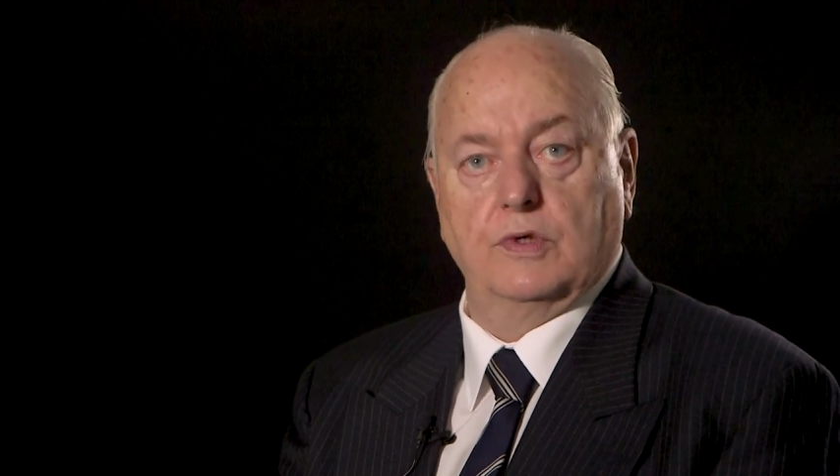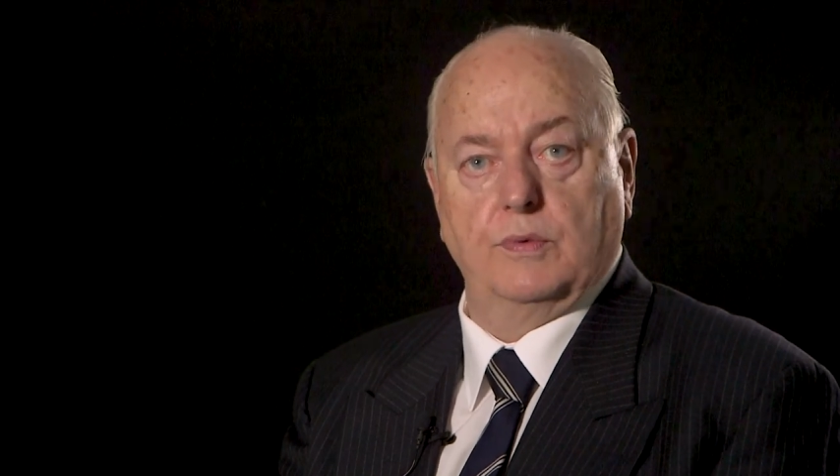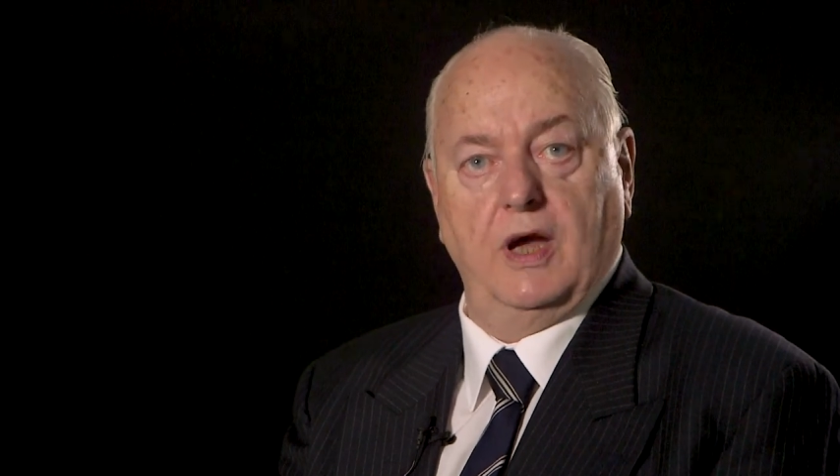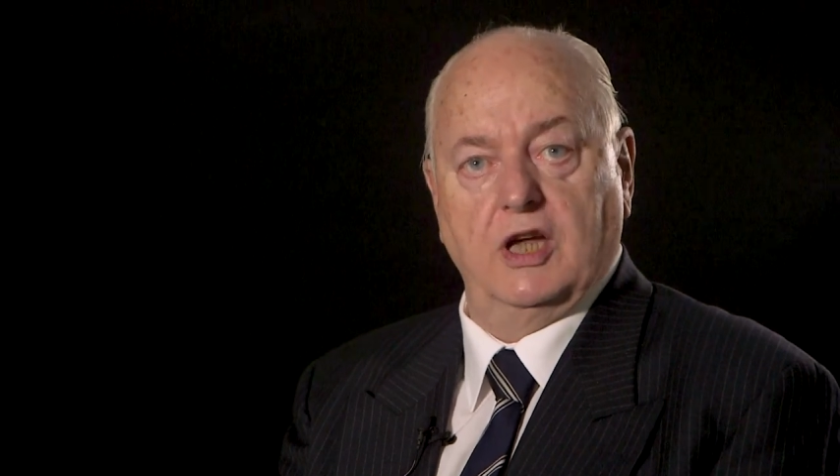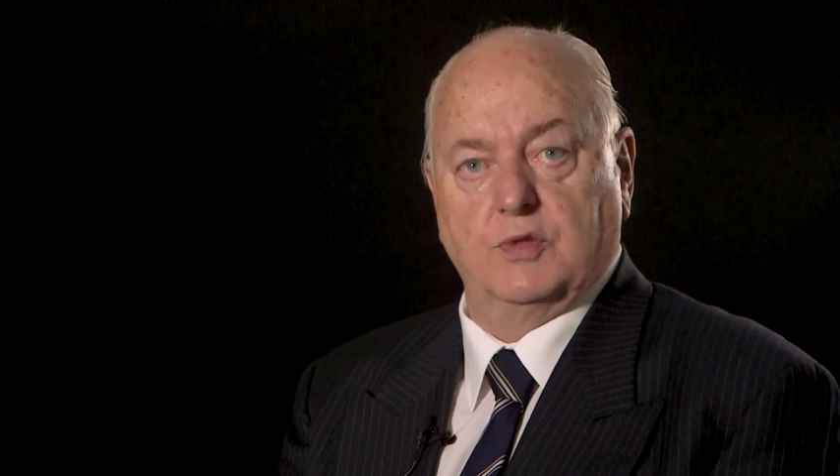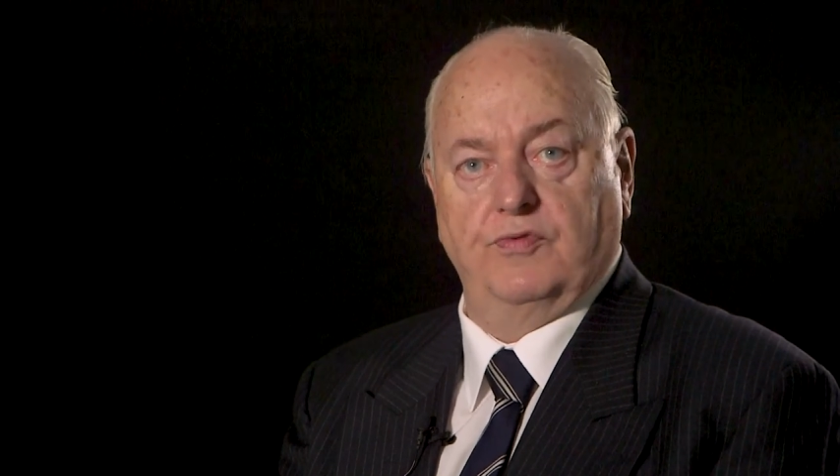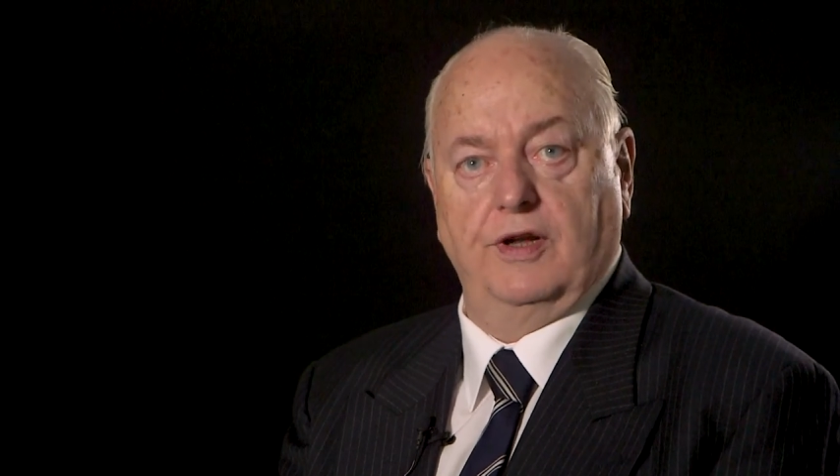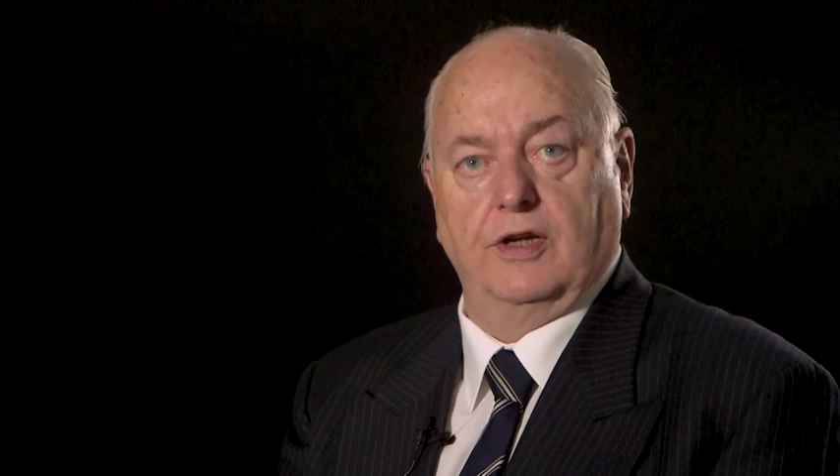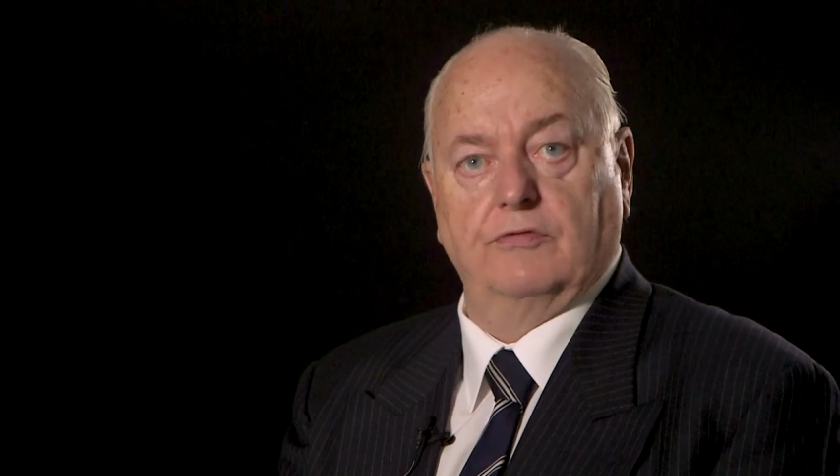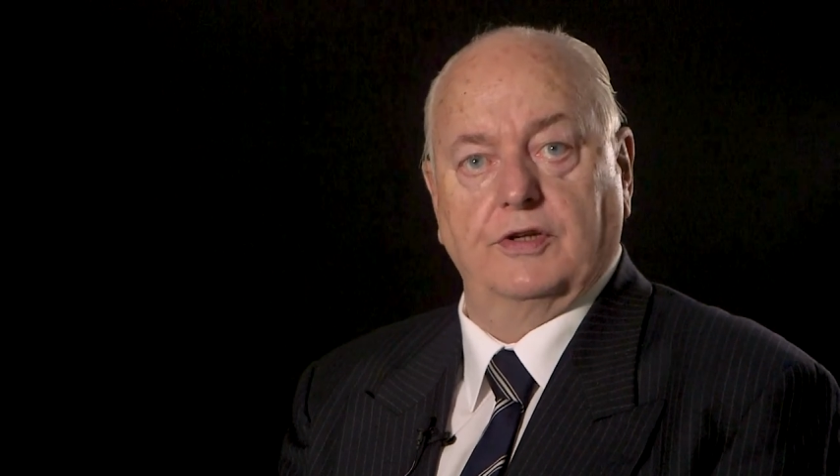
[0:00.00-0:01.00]
was
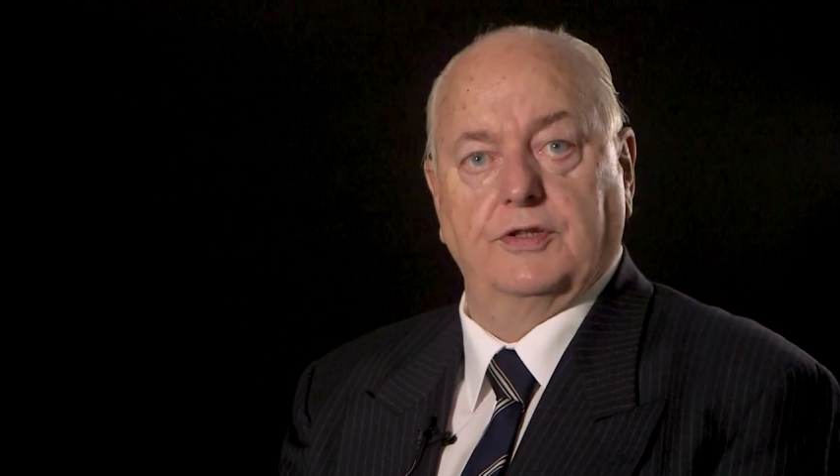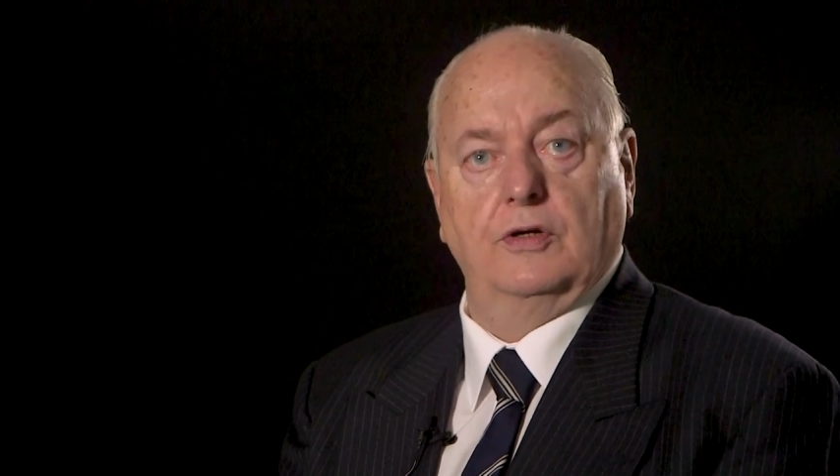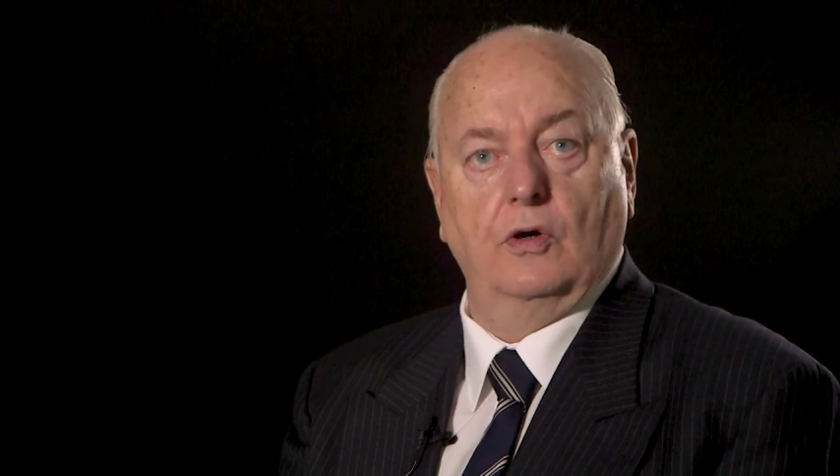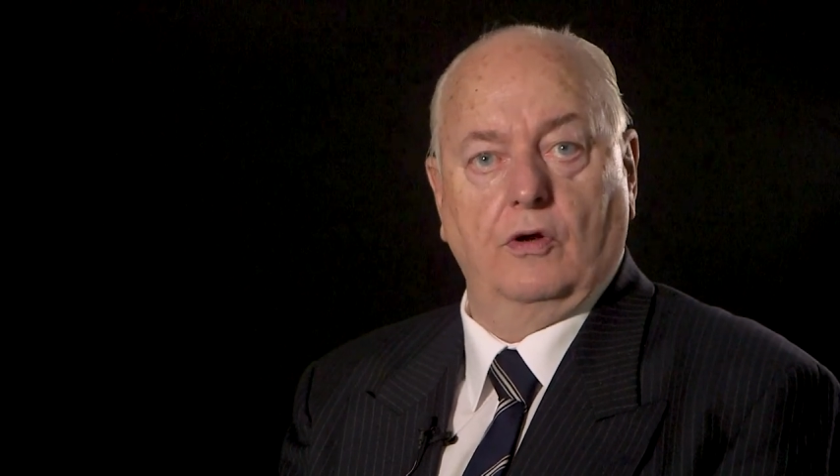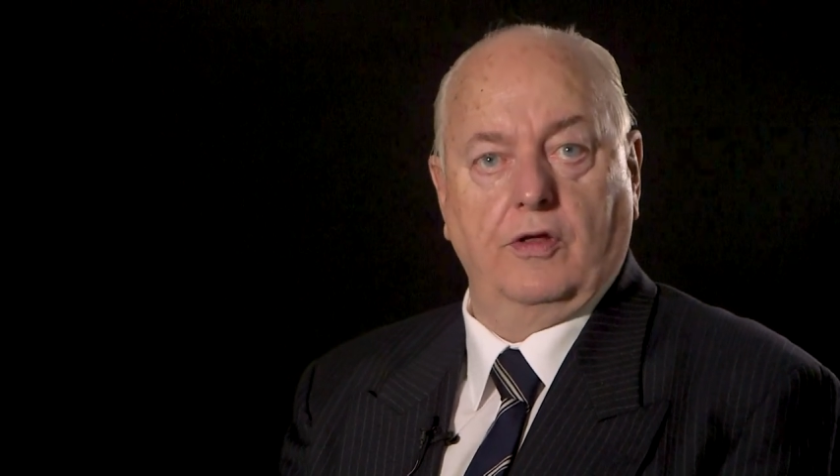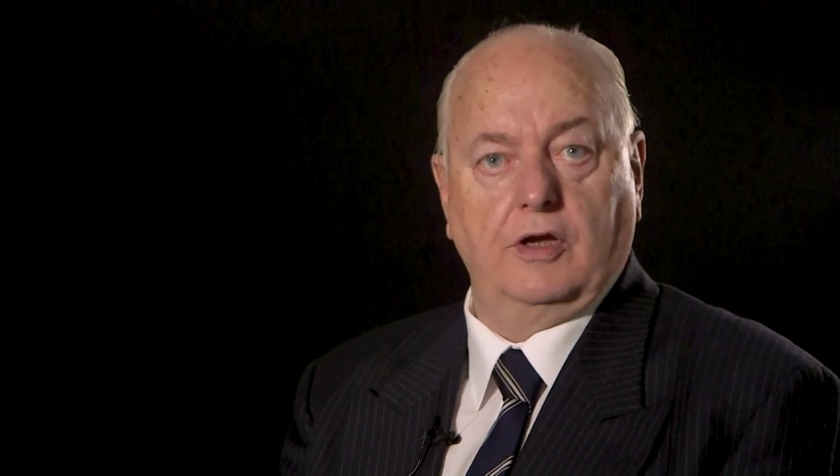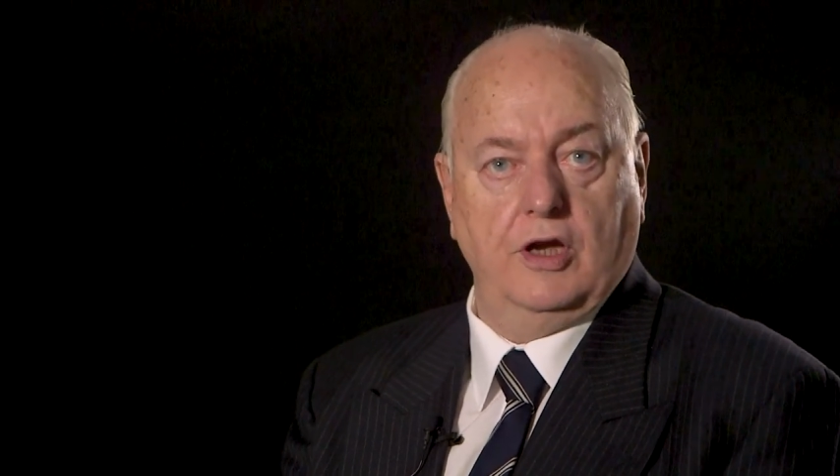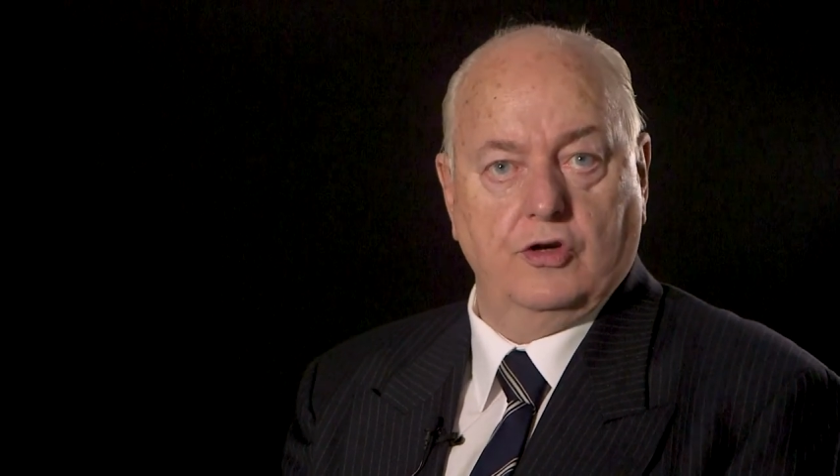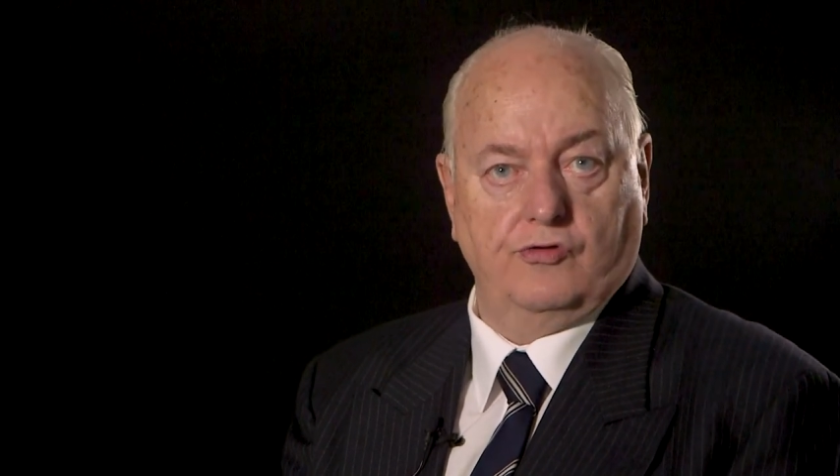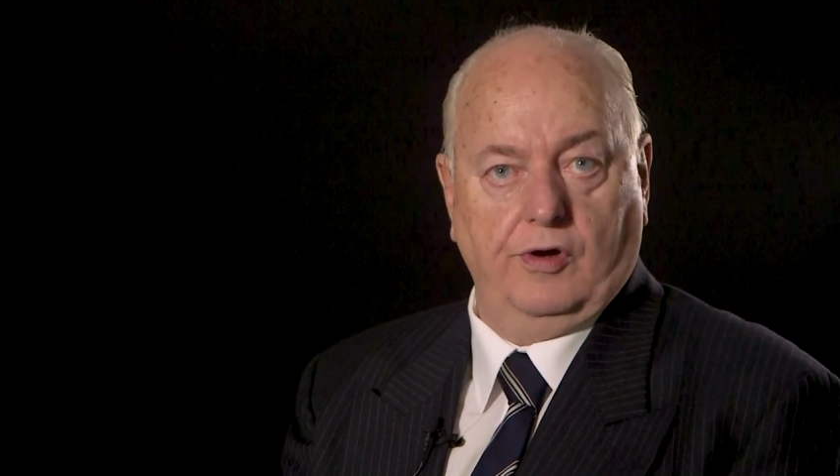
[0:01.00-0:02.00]
widespread across the whole of the
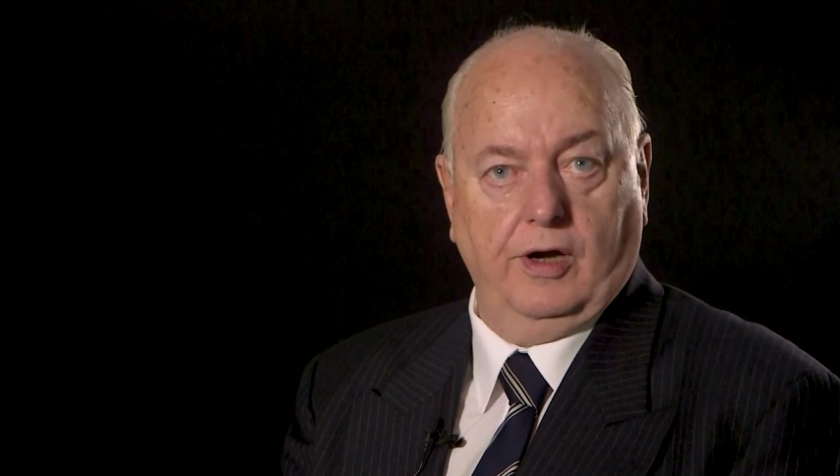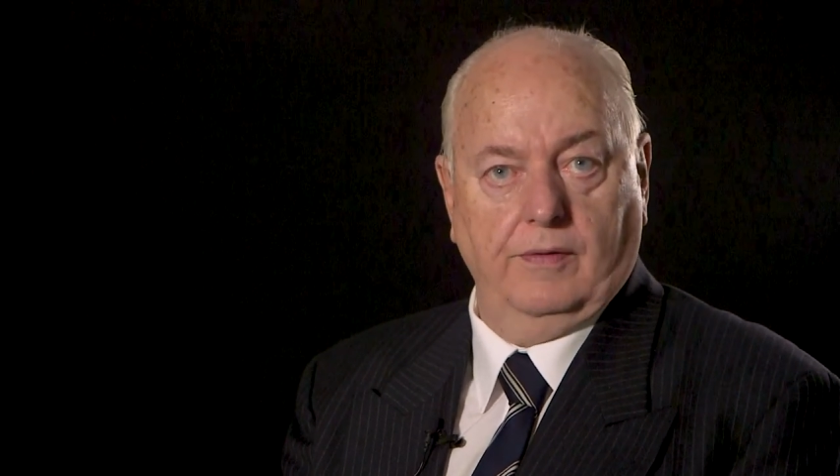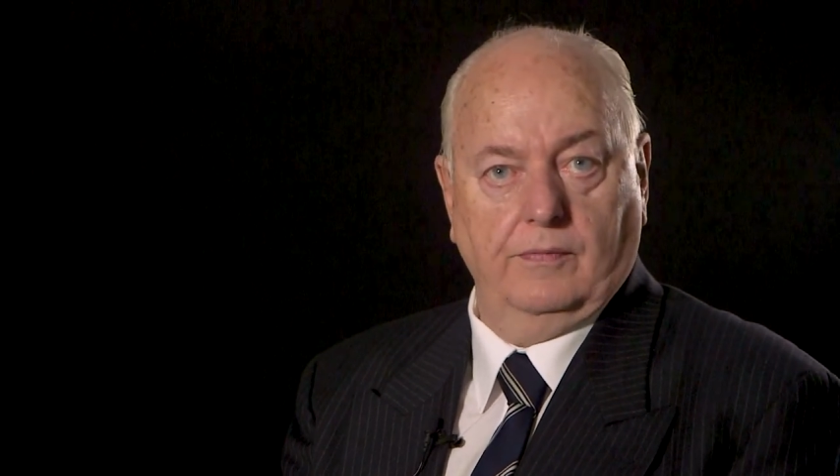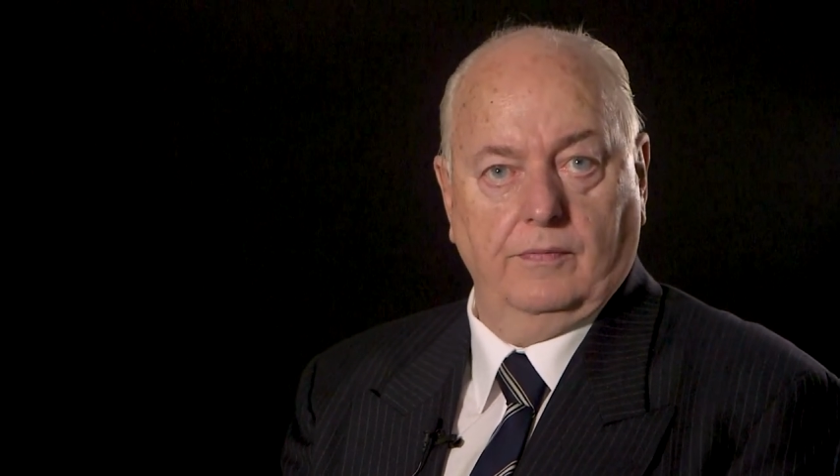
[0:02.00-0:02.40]
country.